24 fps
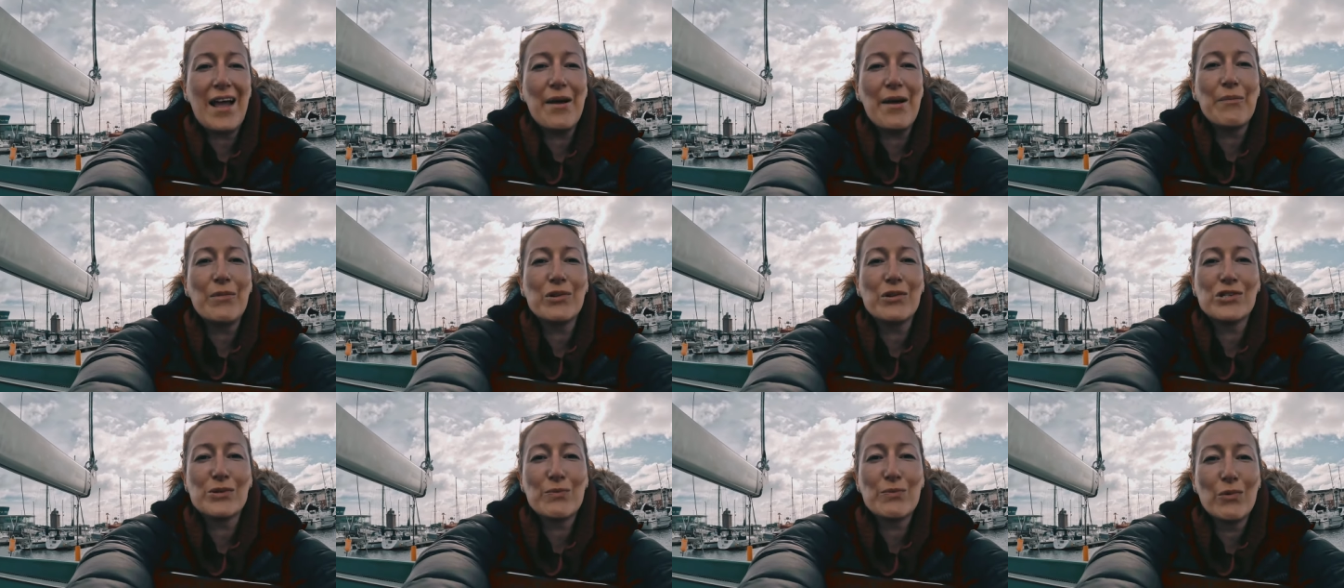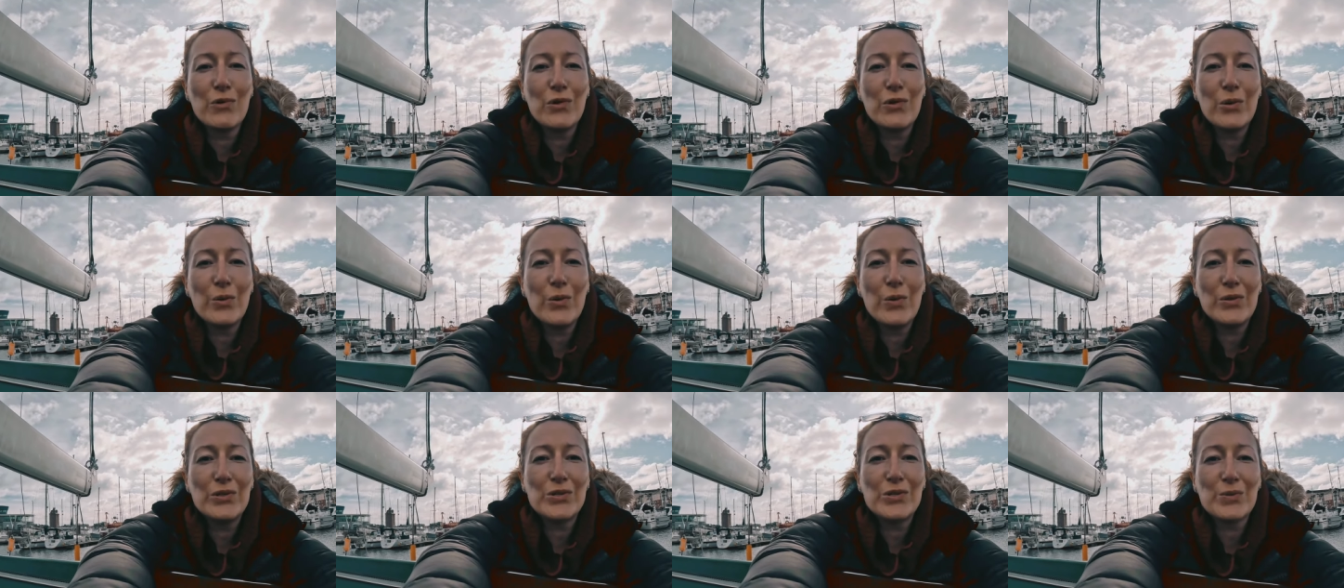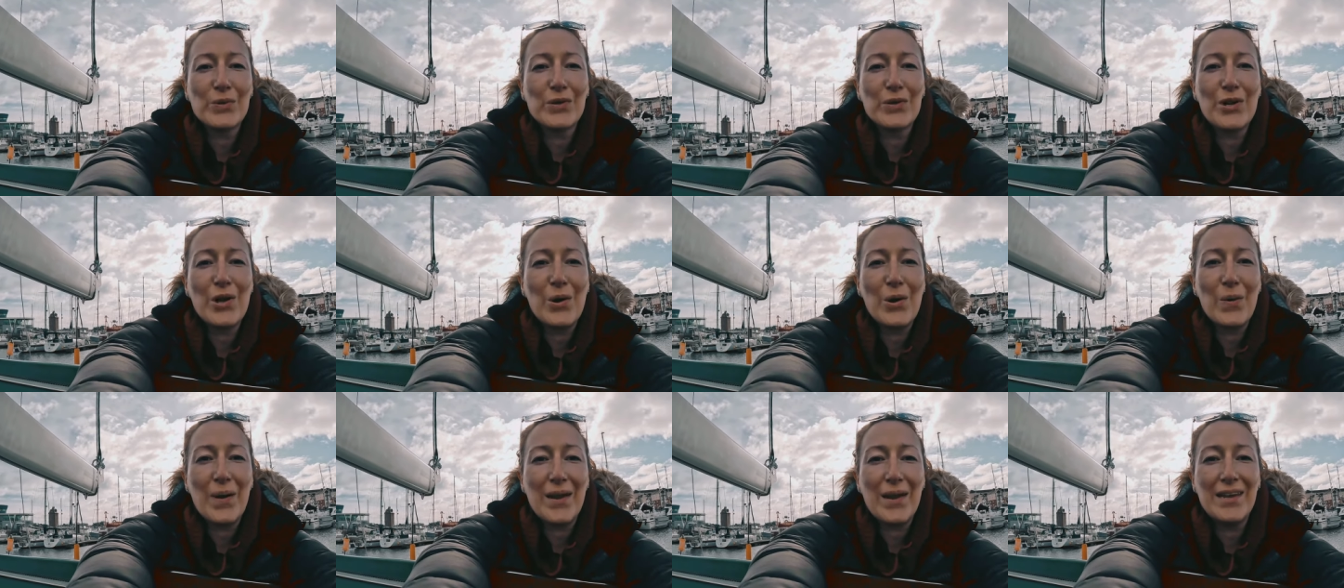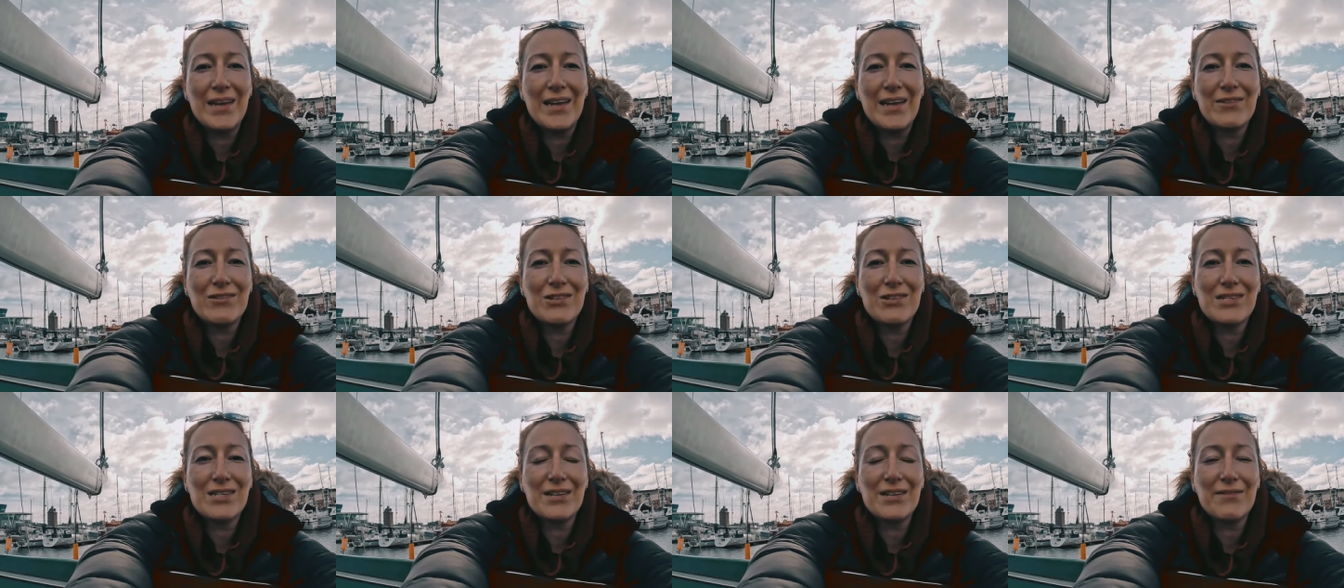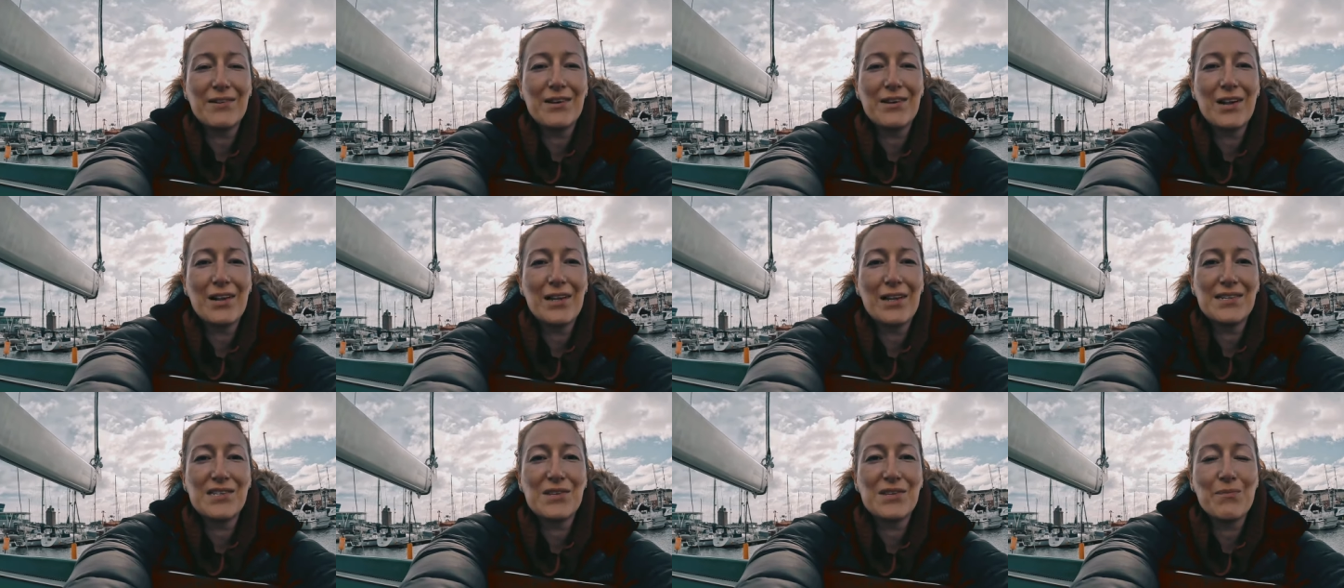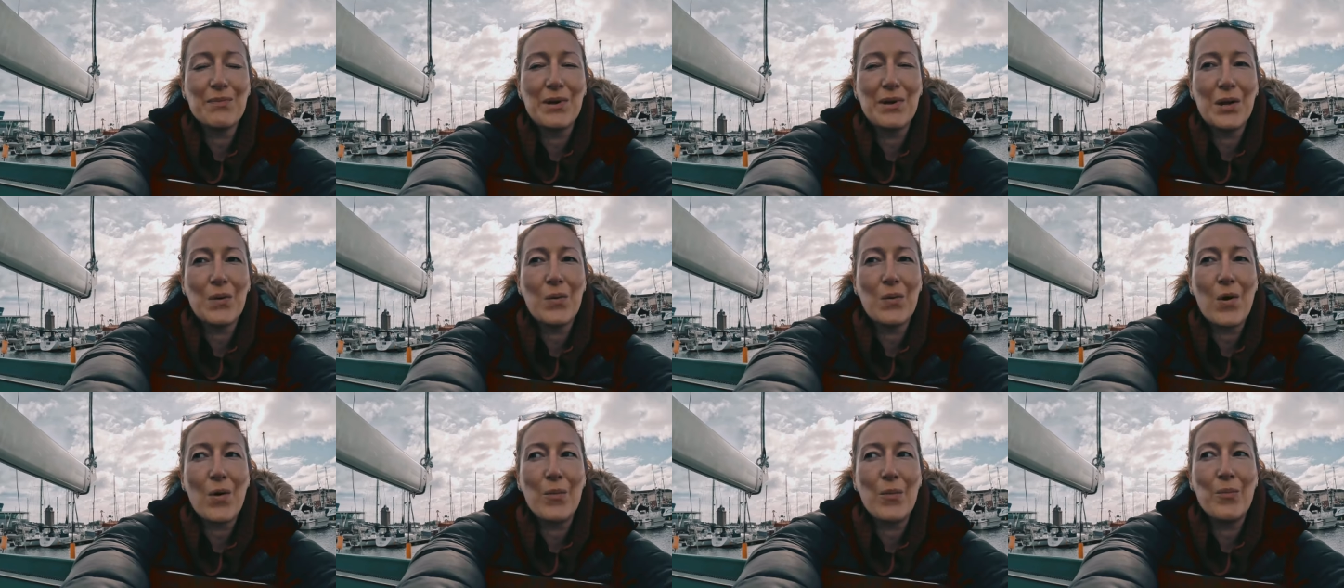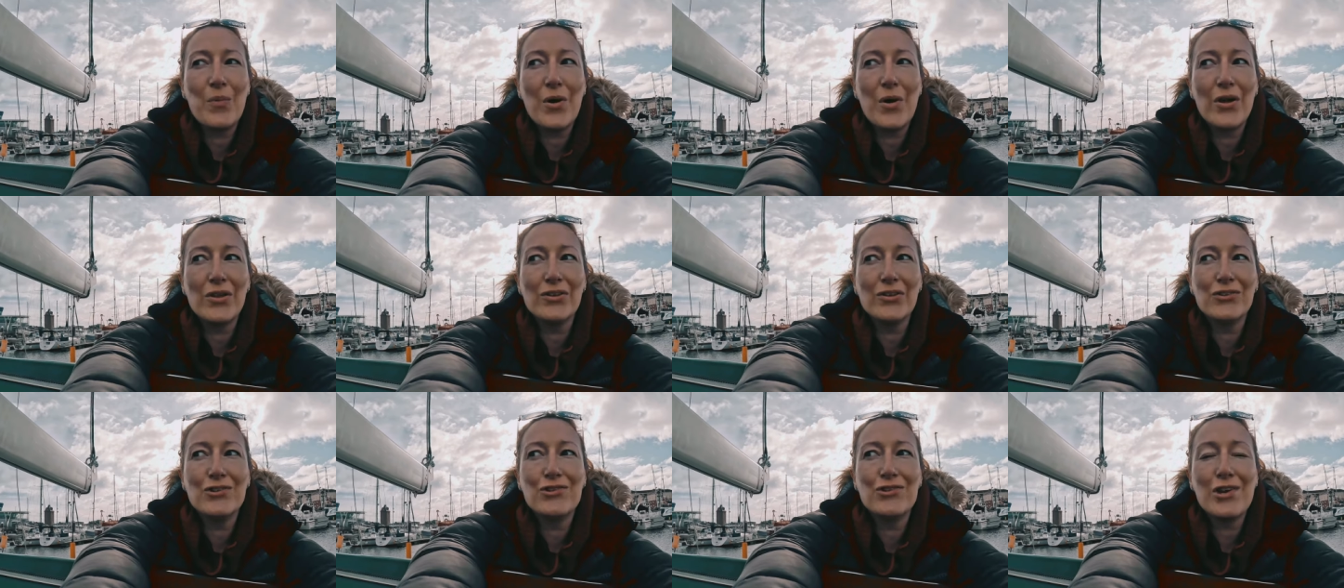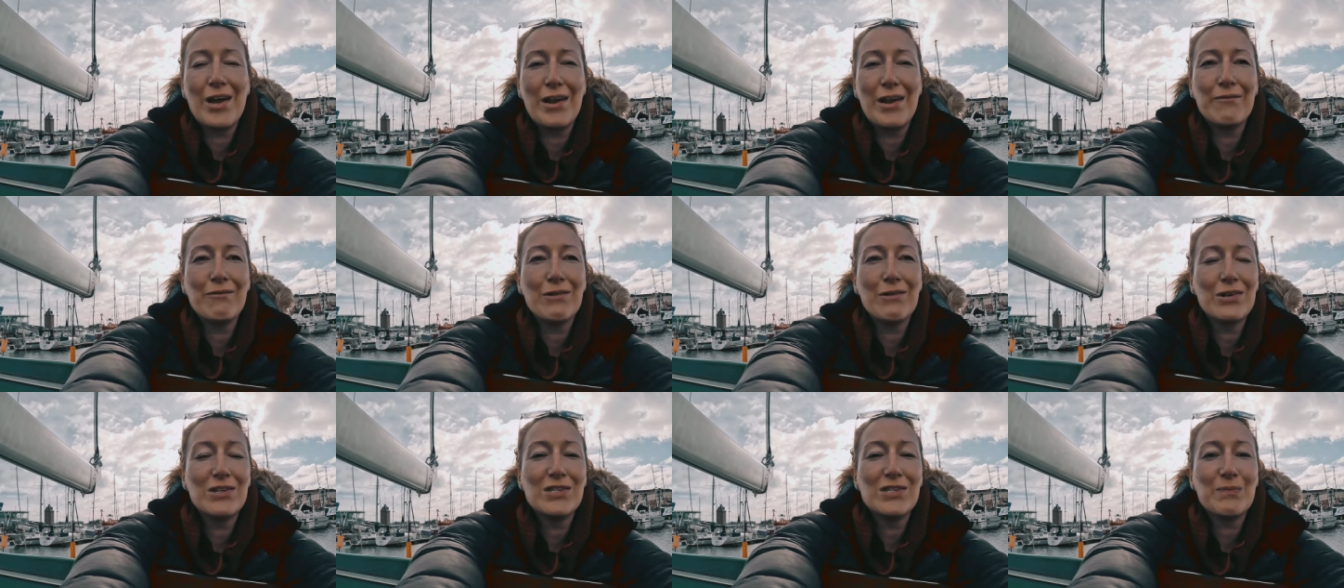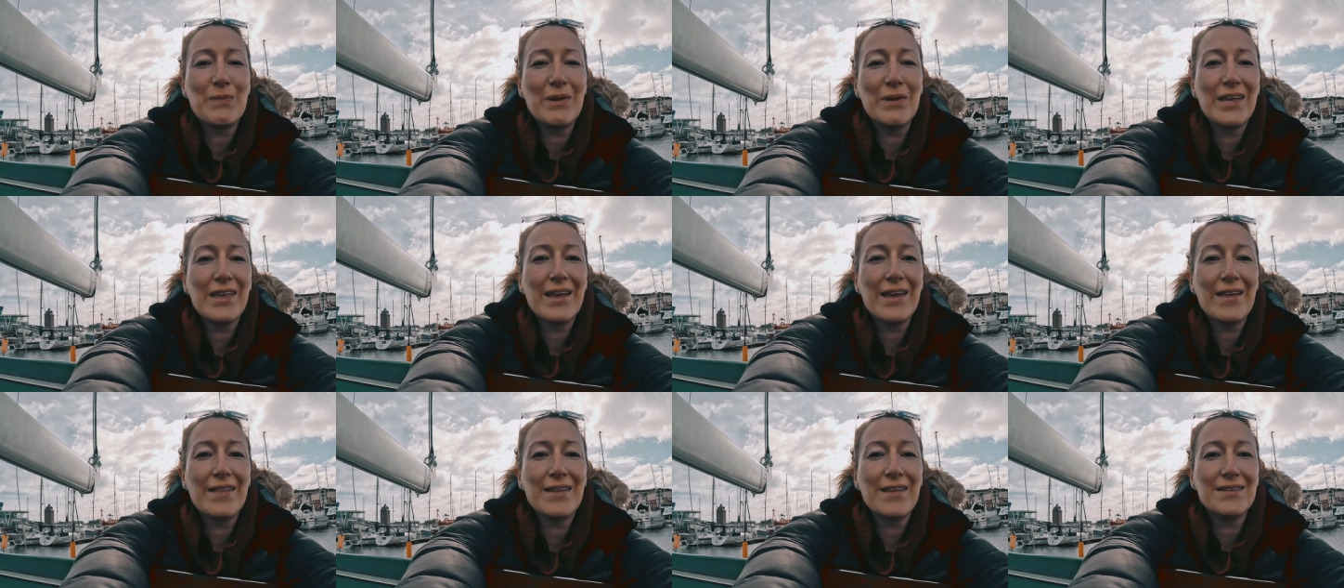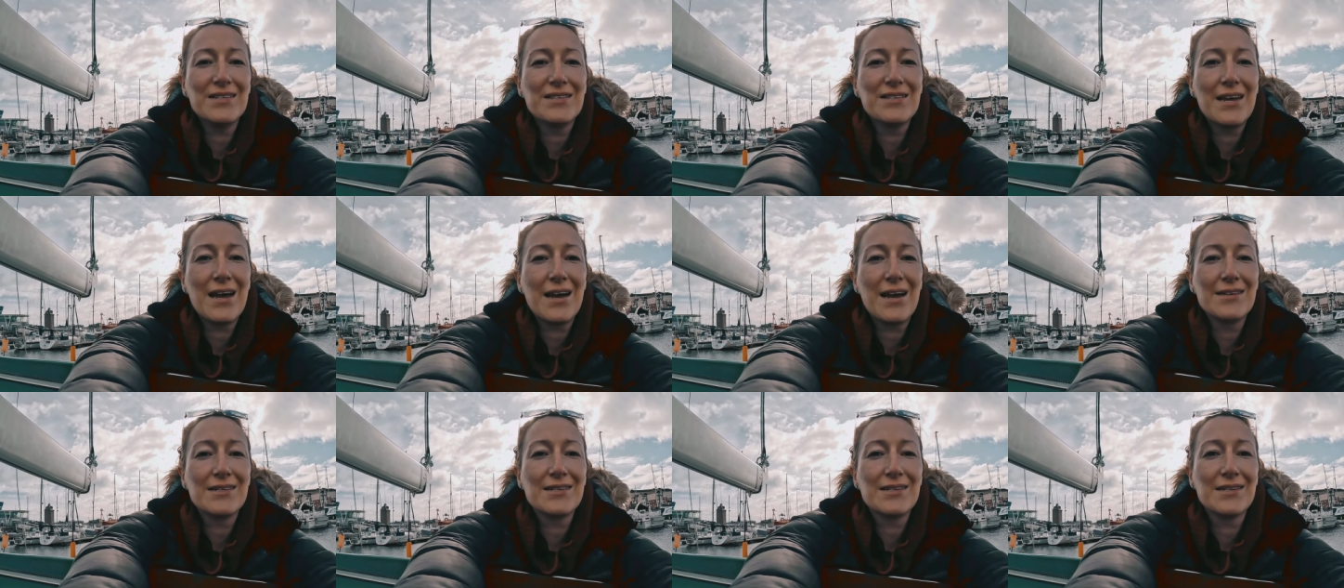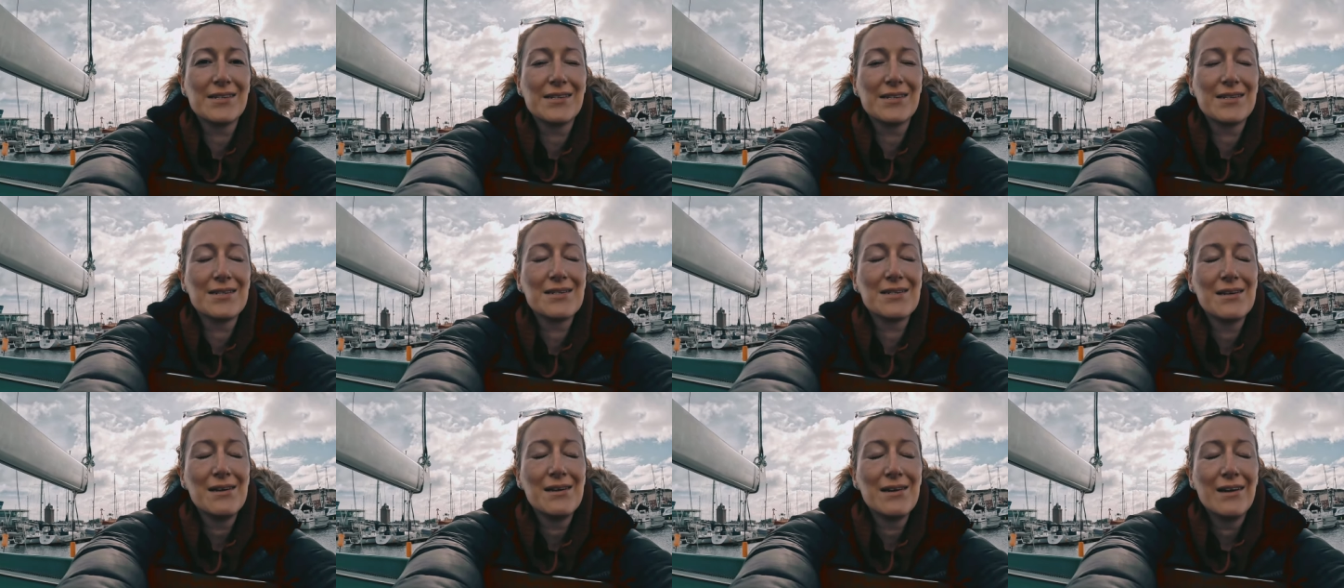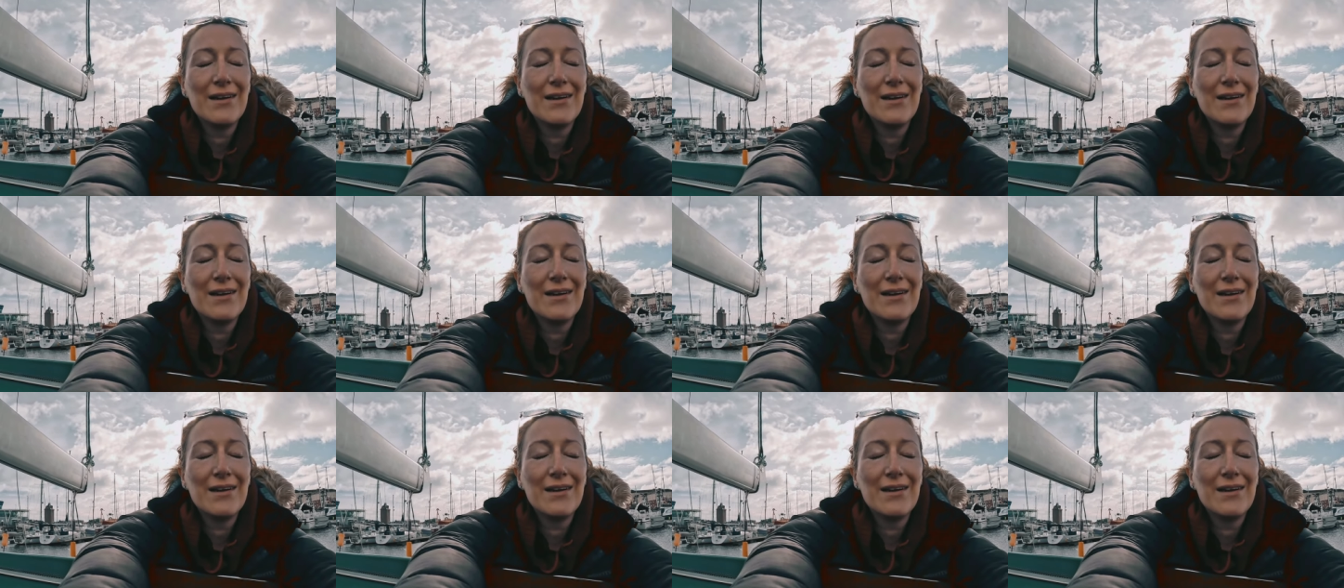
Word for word: and the smaller ones were nowhere near as difficult as the big one but generally speaking this task has,